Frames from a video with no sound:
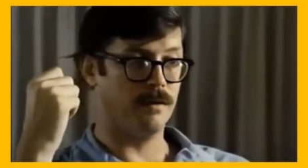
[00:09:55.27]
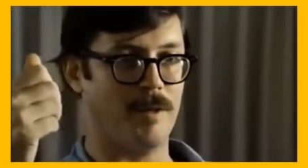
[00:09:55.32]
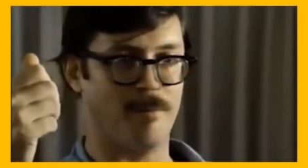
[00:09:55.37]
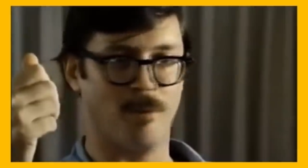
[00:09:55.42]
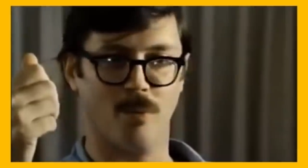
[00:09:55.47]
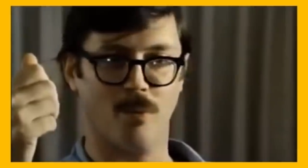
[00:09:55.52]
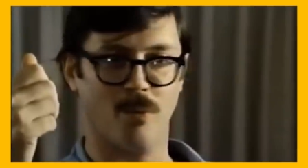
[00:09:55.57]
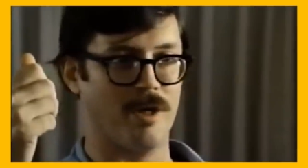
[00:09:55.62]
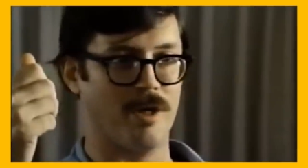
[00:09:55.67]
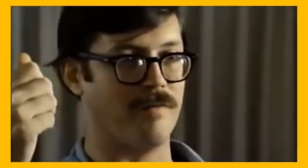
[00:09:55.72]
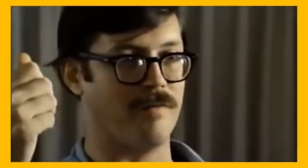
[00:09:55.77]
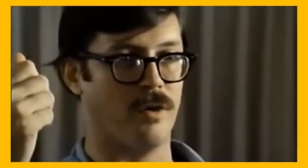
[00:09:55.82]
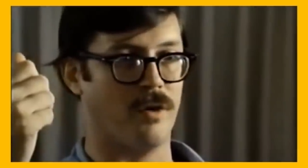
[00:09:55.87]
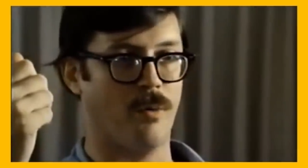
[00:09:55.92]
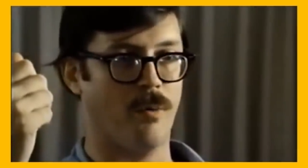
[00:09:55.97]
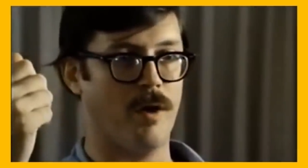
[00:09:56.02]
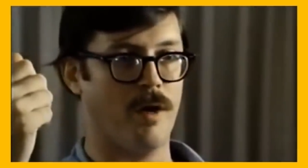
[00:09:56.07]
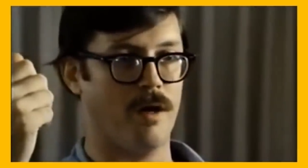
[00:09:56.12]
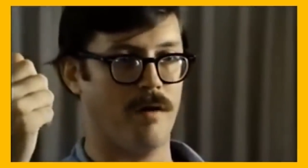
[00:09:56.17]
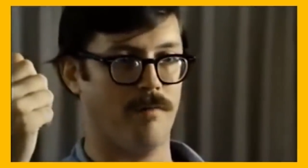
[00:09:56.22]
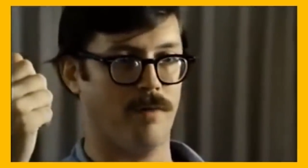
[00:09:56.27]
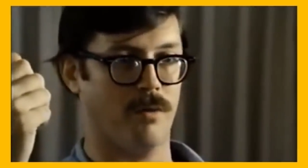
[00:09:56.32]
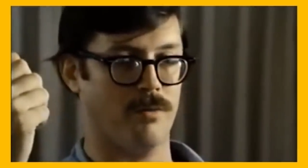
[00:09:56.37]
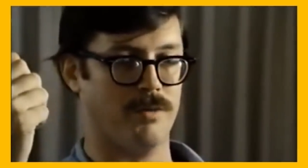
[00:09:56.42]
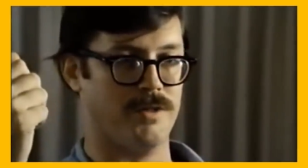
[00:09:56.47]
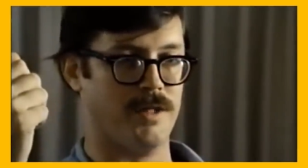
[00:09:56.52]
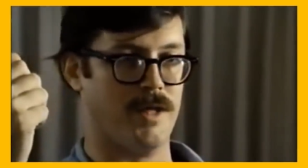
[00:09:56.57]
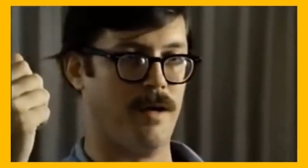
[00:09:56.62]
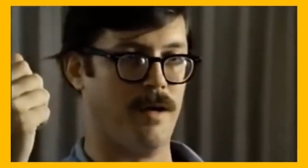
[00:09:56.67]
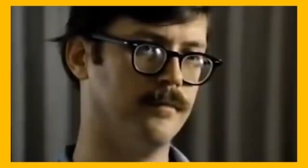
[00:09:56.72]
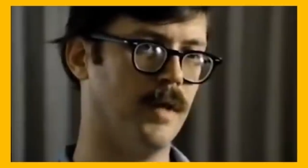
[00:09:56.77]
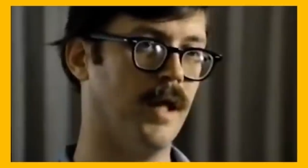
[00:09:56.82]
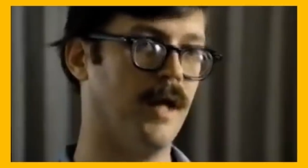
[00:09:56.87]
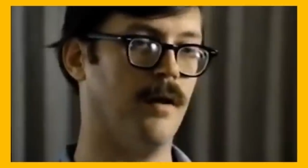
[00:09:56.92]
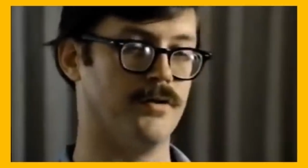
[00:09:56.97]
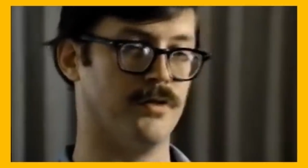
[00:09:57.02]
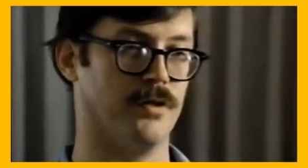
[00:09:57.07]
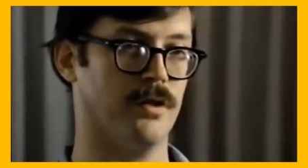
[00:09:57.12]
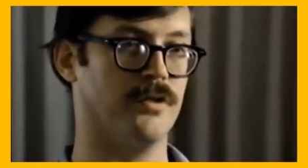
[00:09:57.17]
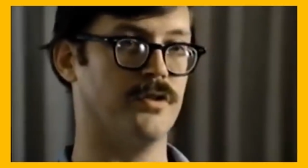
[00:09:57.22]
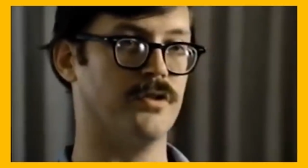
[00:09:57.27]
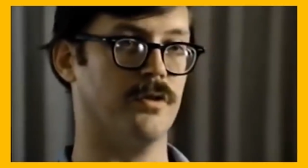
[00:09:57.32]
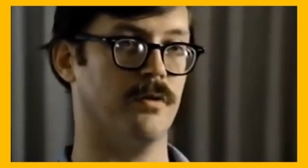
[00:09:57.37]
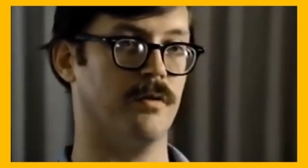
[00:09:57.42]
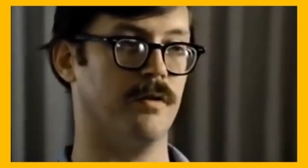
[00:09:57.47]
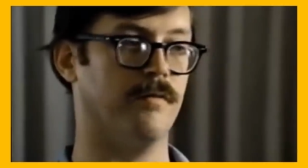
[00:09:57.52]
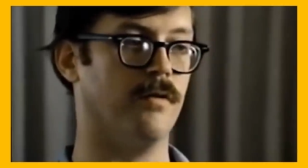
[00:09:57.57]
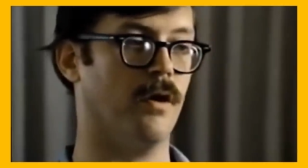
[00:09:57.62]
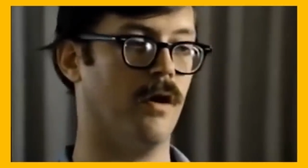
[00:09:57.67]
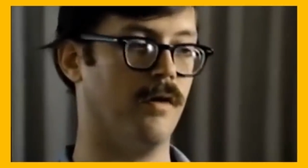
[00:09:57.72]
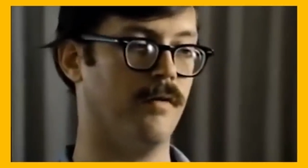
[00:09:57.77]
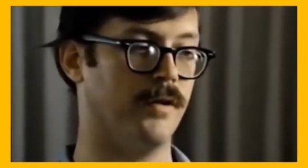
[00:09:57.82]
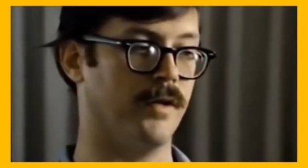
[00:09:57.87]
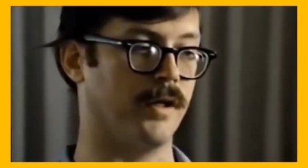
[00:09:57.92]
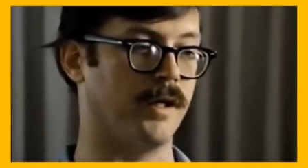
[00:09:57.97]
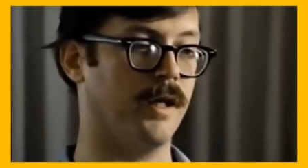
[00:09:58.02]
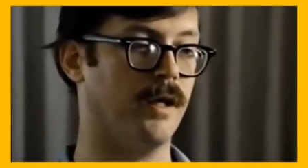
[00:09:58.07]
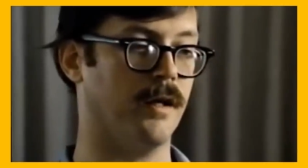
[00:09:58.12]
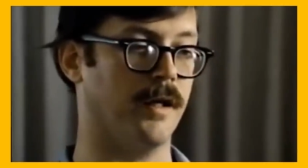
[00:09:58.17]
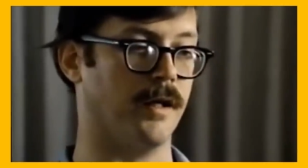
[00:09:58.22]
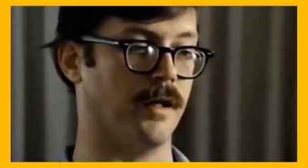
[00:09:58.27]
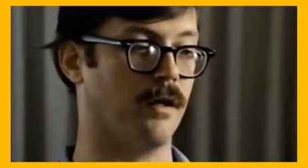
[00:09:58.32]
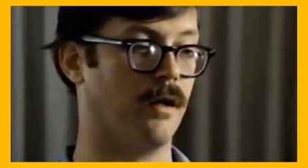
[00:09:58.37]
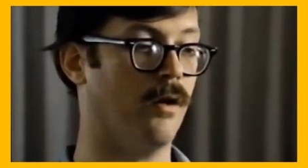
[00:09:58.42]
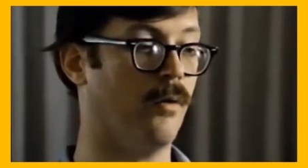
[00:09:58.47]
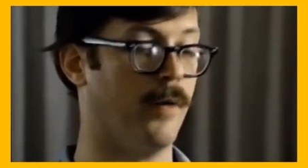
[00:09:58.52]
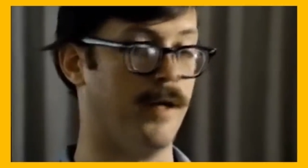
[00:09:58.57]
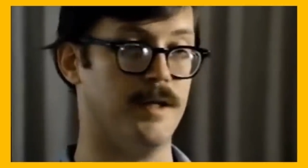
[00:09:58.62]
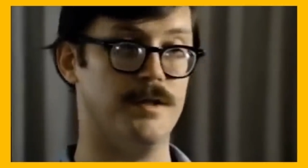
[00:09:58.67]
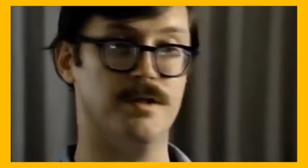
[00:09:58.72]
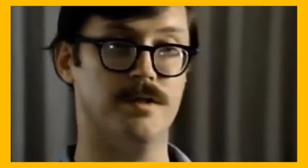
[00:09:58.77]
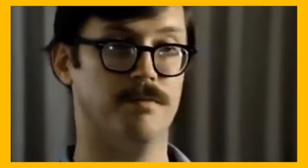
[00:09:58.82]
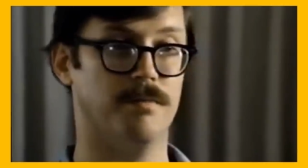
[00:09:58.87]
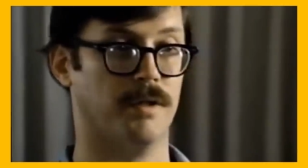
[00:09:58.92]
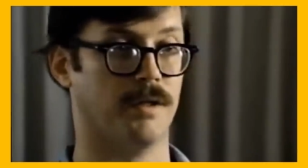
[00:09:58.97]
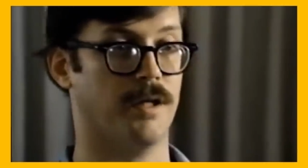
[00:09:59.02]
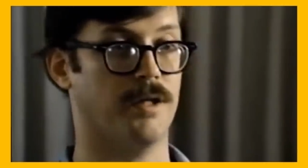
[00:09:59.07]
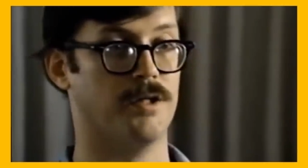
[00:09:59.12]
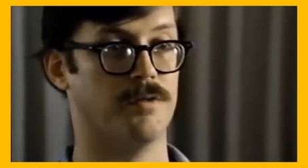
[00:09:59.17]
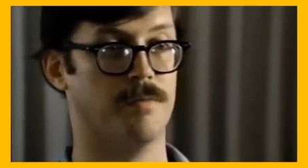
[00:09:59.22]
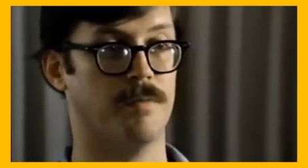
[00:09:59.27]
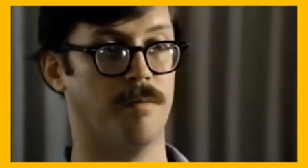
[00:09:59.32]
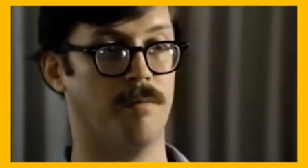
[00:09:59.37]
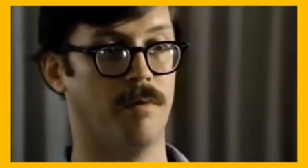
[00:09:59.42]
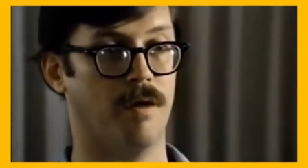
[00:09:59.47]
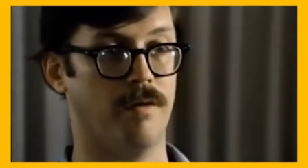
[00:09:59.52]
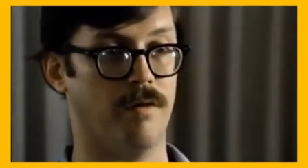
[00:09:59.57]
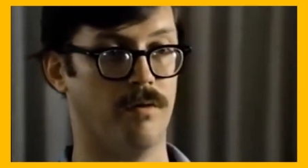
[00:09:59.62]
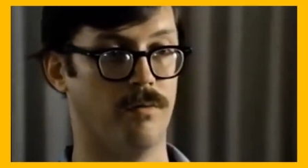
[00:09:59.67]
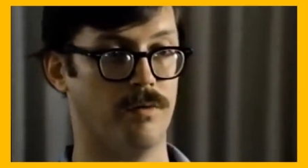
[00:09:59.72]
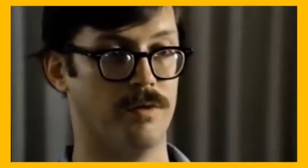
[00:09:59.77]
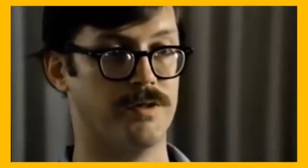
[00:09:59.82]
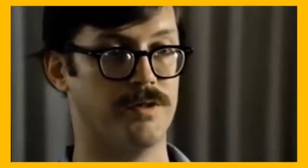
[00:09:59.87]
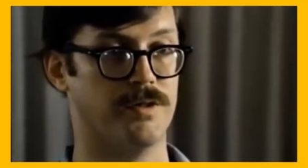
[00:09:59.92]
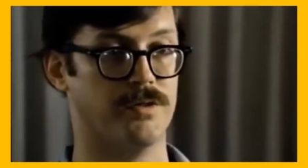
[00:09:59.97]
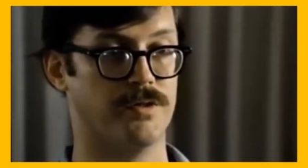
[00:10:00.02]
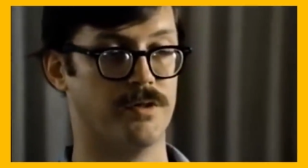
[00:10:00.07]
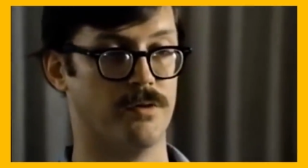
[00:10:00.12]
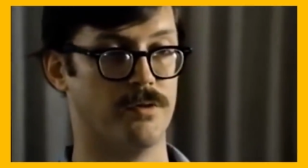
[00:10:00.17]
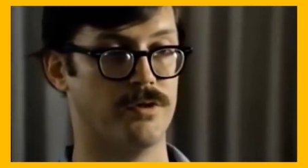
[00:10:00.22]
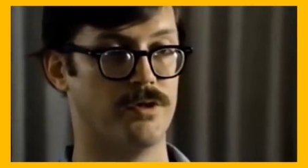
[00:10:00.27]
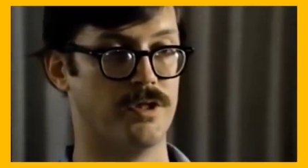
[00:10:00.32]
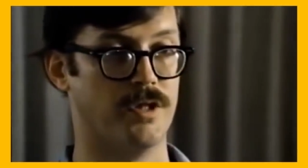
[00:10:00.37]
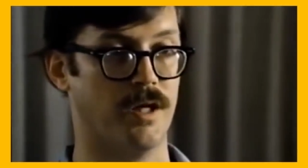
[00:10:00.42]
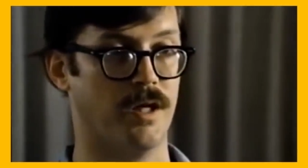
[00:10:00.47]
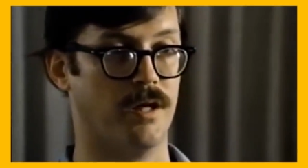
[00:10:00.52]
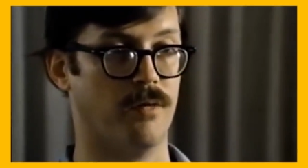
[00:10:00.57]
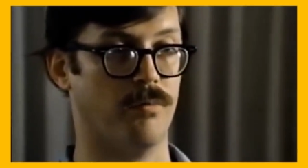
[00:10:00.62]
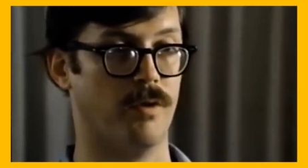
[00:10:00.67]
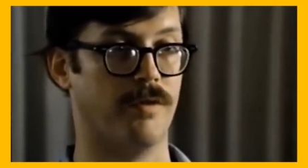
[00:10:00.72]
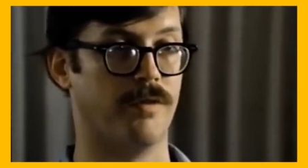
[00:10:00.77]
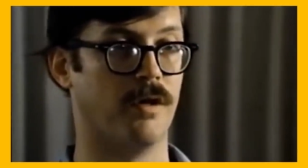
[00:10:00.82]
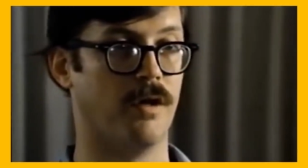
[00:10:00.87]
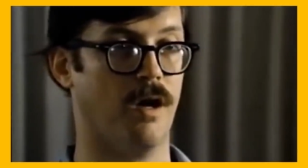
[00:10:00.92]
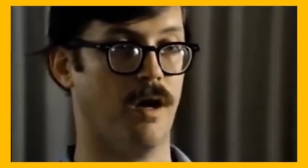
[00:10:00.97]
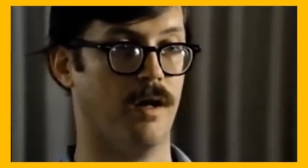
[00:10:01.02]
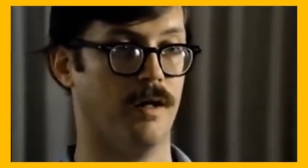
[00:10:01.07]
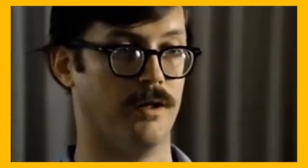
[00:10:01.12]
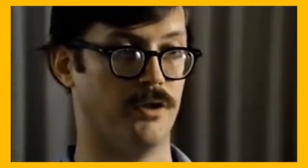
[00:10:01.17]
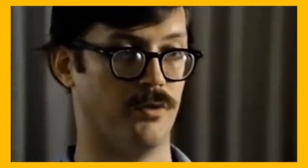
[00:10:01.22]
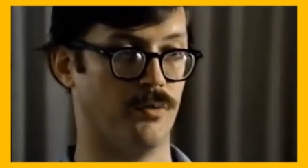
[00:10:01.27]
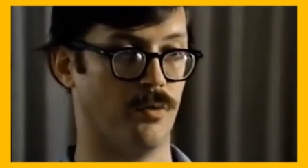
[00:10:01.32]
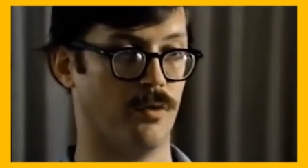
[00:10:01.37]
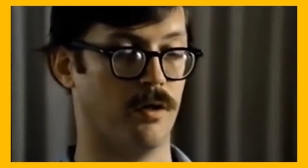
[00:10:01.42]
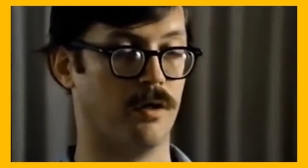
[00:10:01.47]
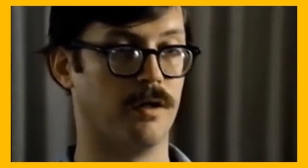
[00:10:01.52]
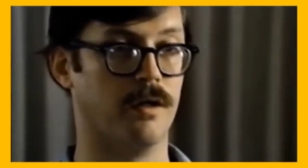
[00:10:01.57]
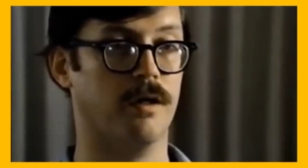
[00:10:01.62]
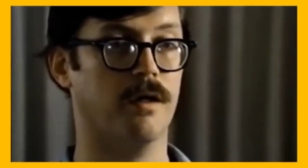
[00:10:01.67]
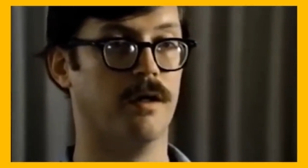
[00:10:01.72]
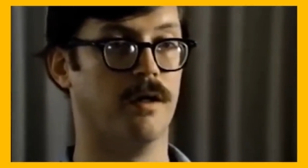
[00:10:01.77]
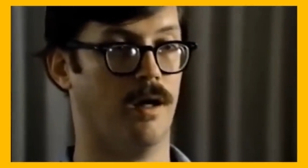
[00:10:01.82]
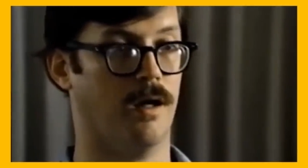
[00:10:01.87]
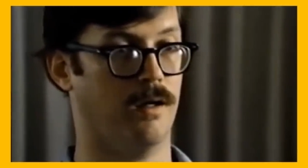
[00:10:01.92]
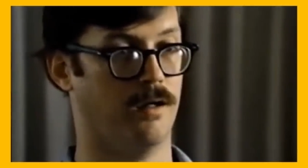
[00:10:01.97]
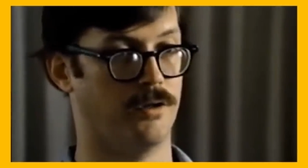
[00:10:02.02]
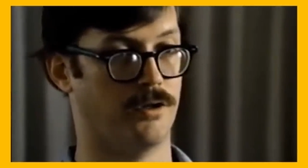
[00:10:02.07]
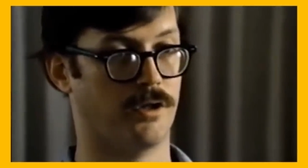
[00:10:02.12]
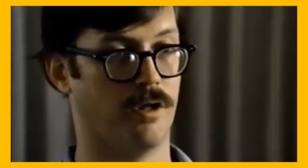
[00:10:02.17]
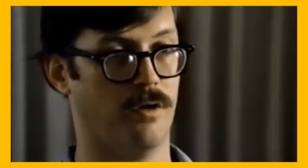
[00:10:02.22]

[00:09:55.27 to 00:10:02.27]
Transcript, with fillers: People weren't even aware of what was happening. I was also involved in killing co-eds because my mother was associated with college work, college